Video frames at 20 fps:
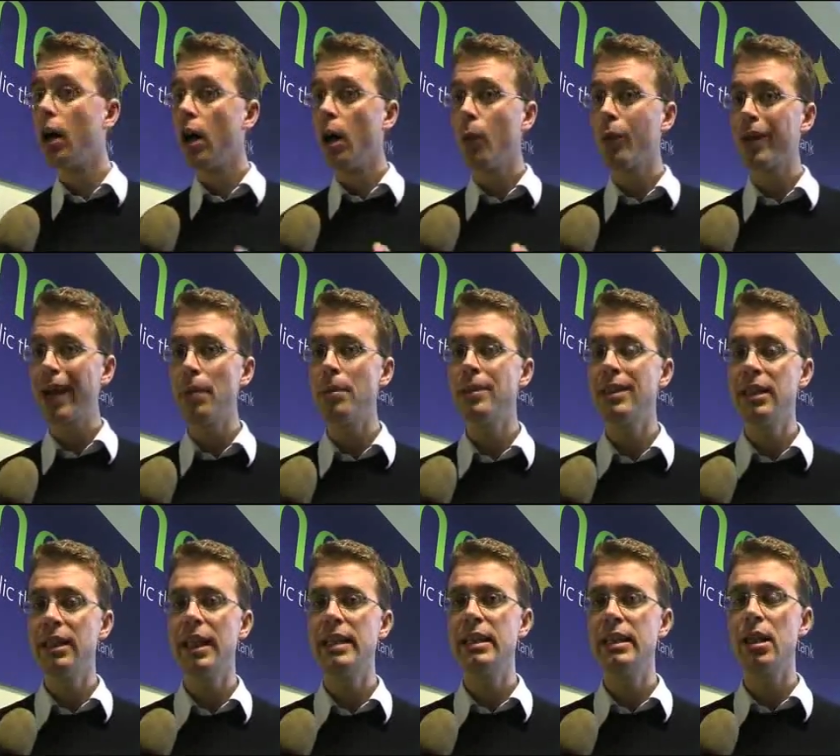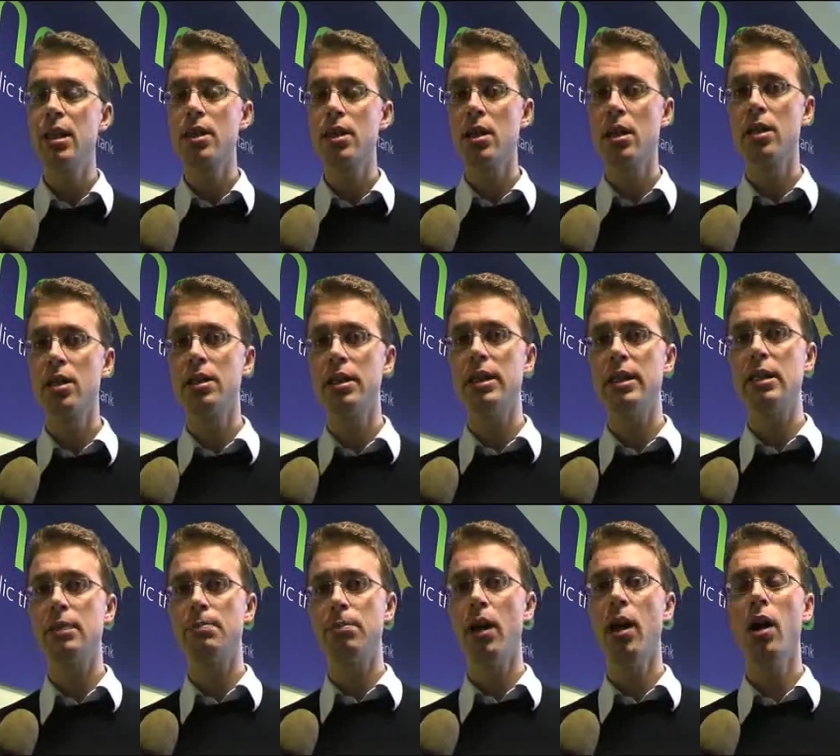What happened in the
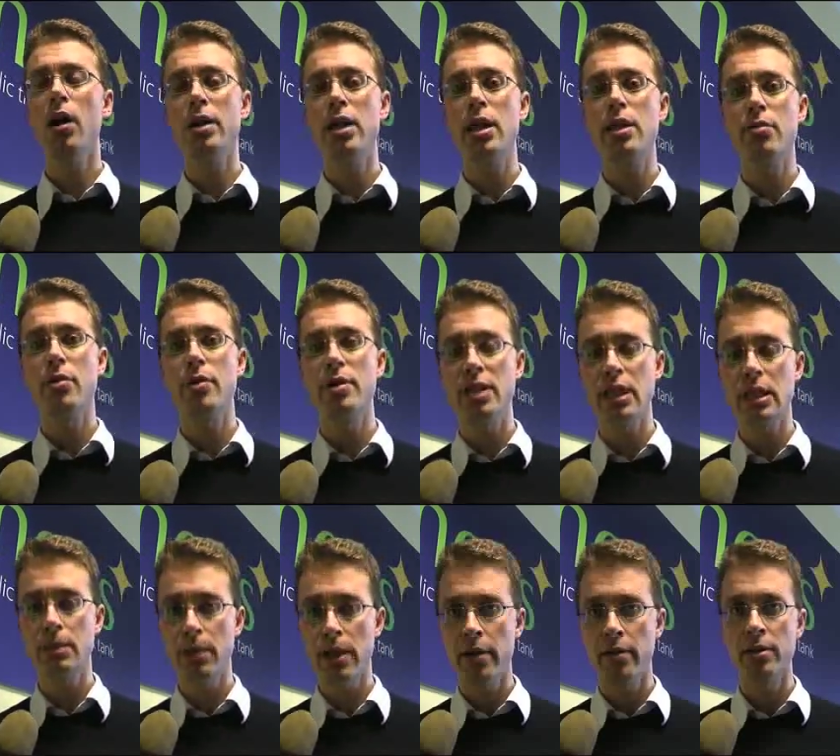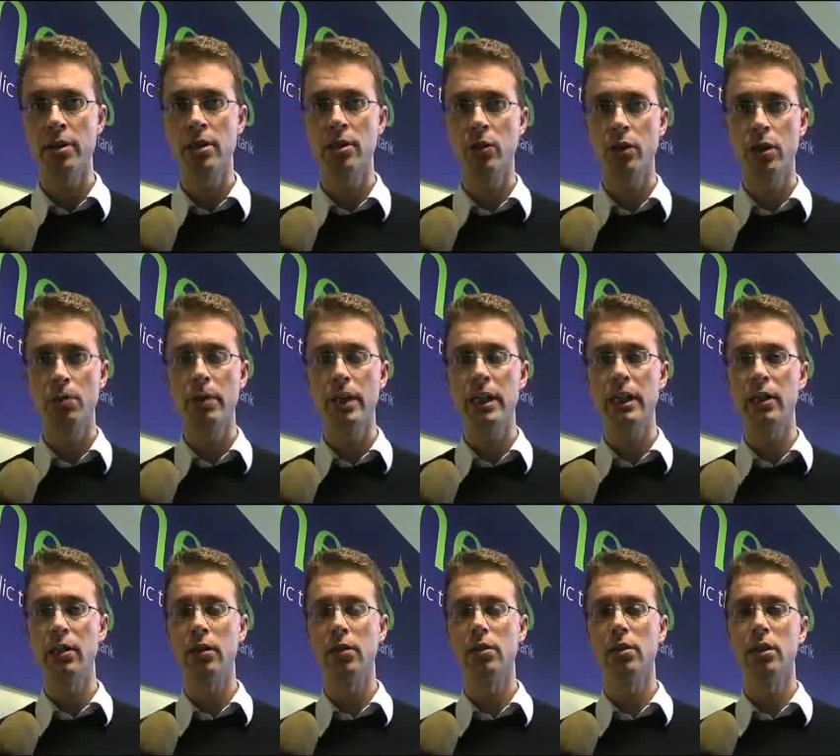1830s, partly through his experiences on the
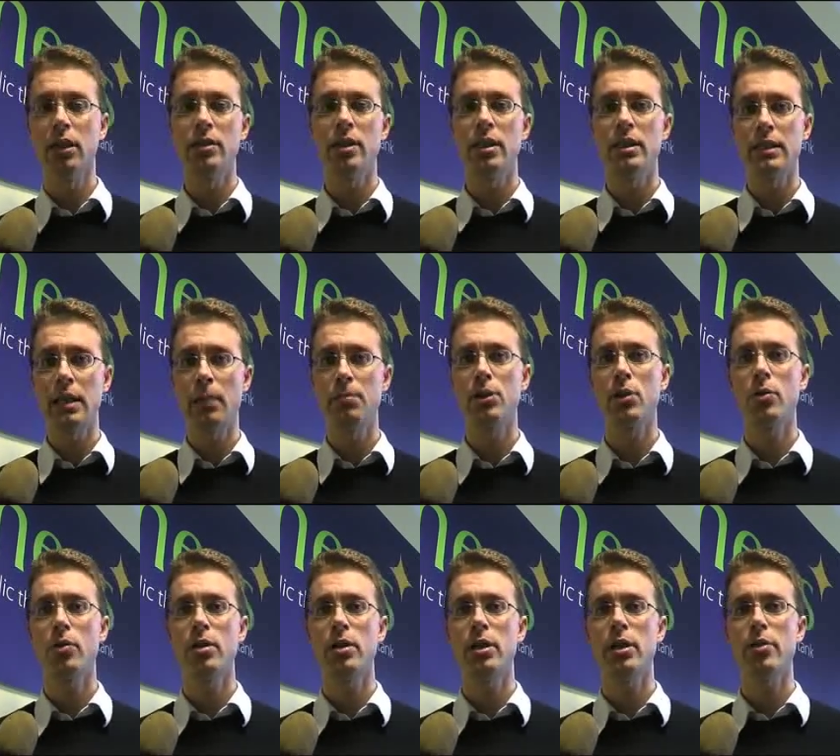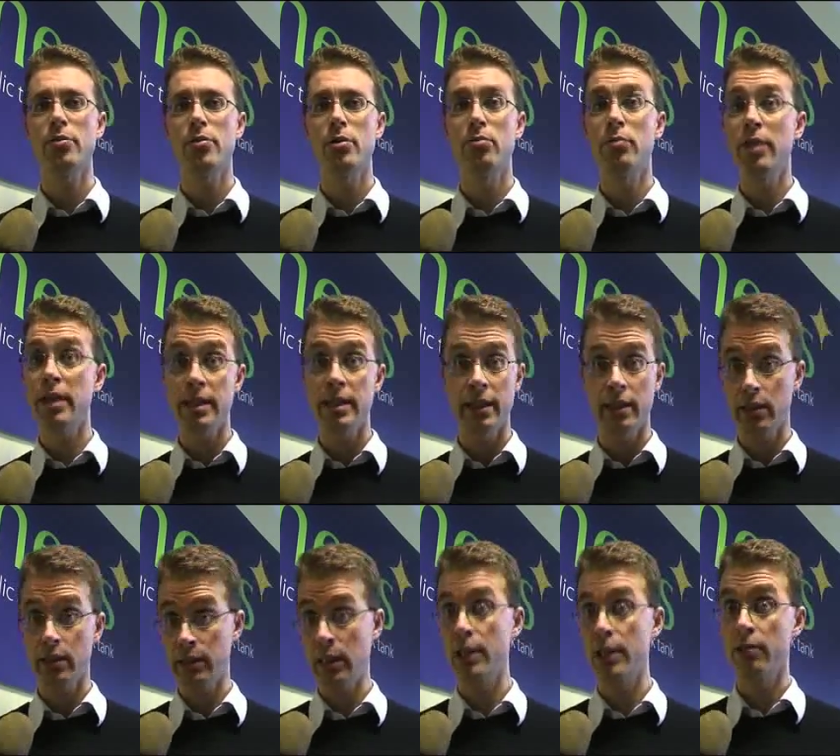Beagle and then subsequently through reading
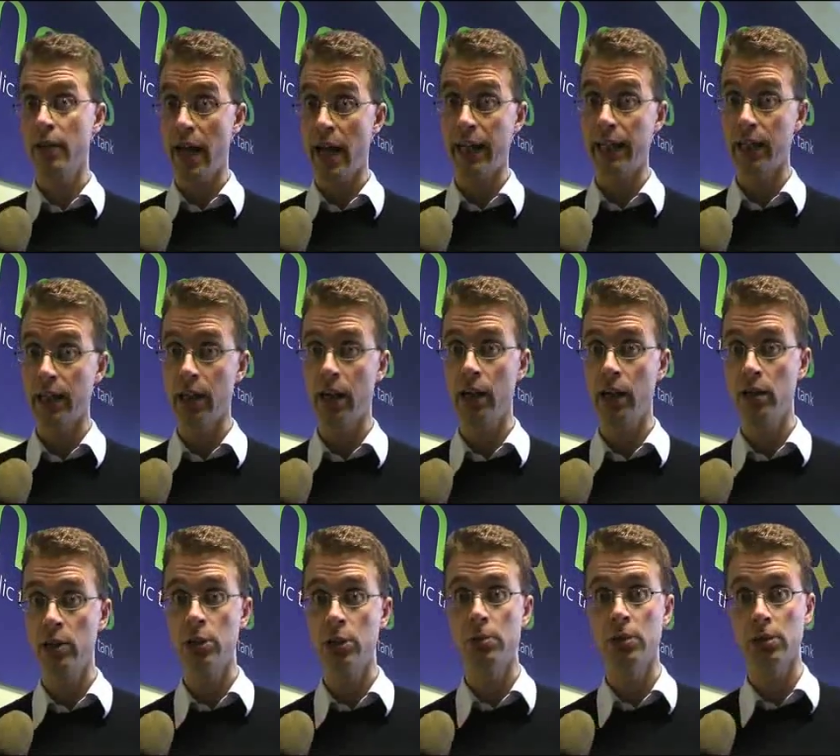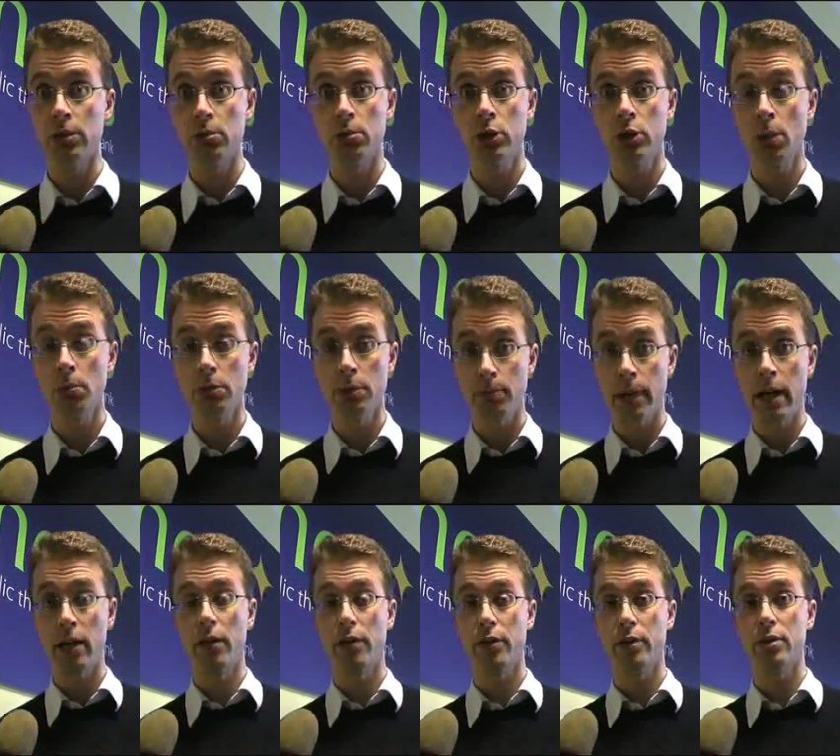another Anglican clergyman called Thomas
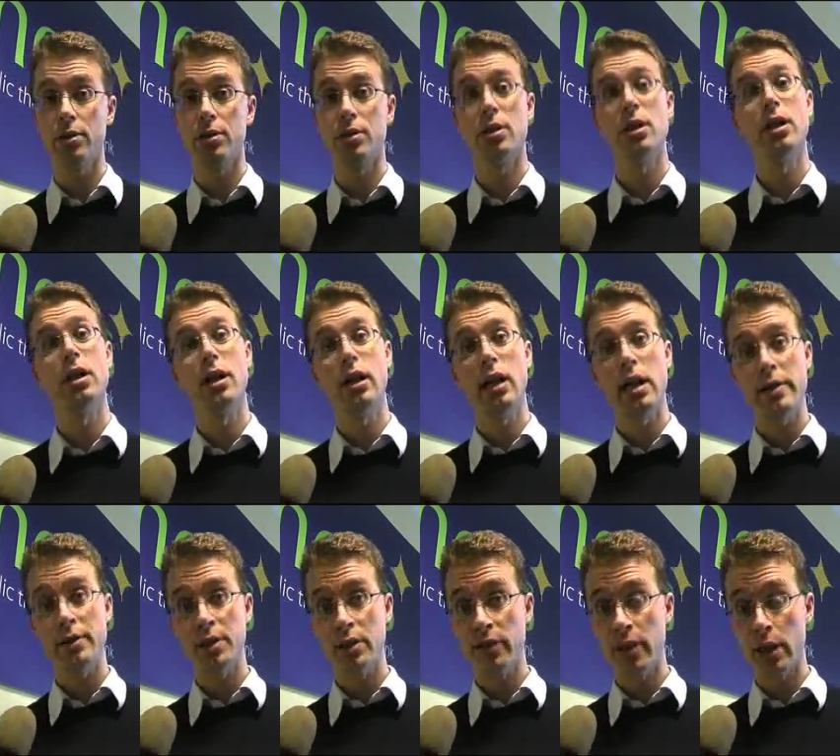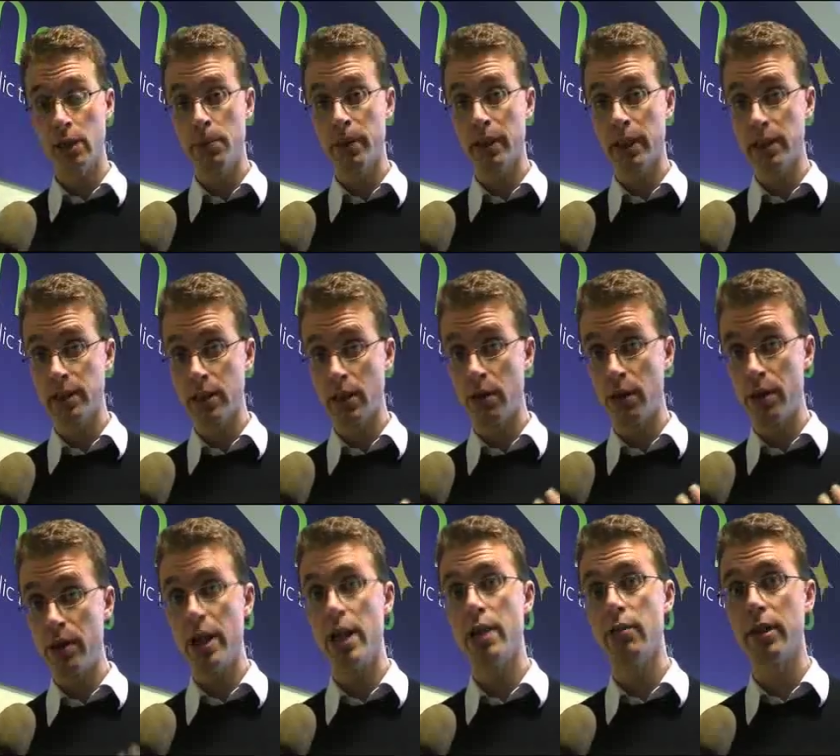Malthus and then developing his own
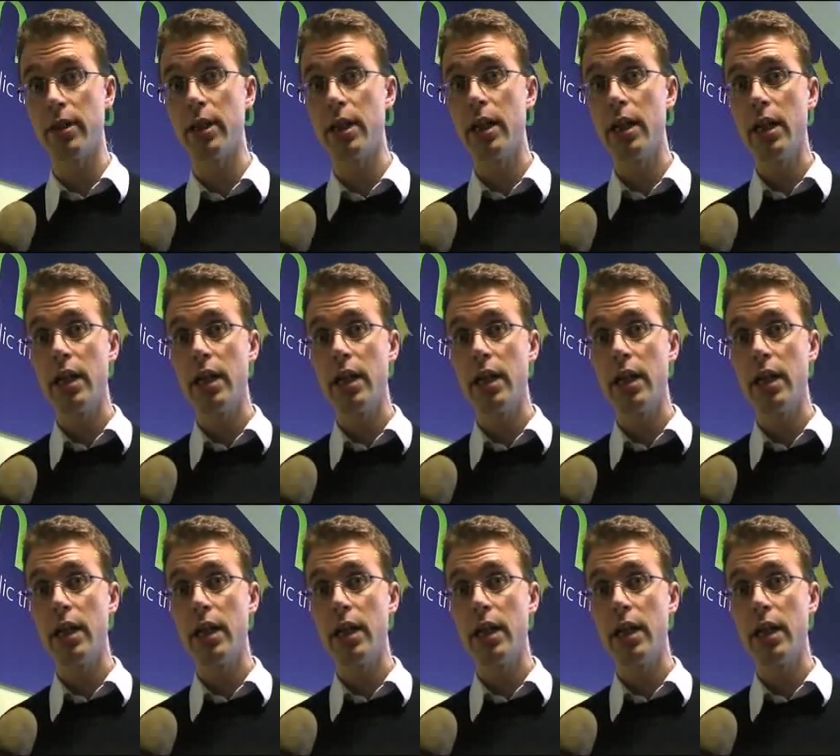theory,